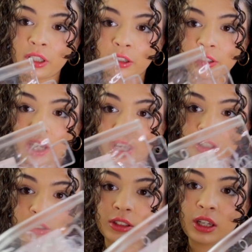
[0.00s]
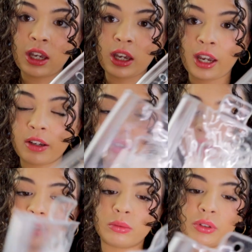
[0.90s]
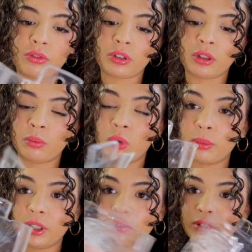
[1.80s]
hair ties. I have this little one from Walmart.